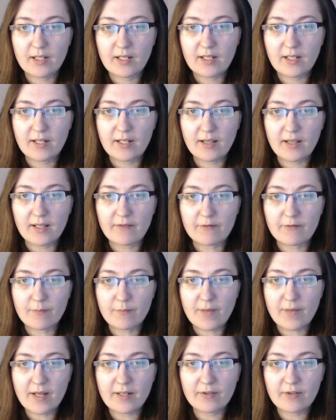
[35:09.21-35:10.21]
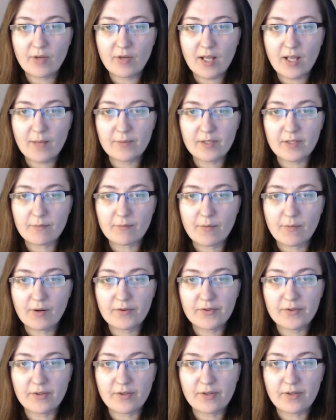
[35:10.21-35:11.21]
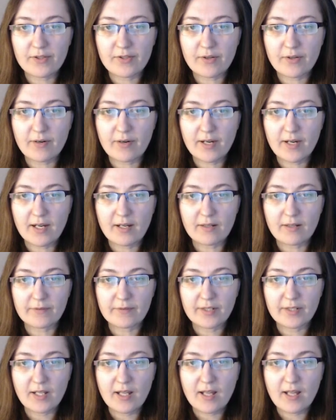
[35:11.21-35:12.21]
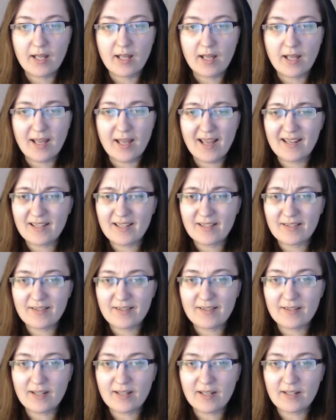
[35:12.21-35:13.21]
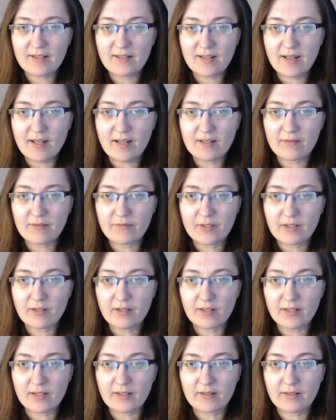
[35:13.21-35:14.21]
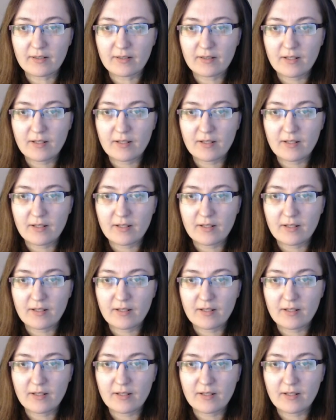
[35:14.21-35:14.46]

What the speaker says: they left many traps and monsters around and inside the hand of Arlan,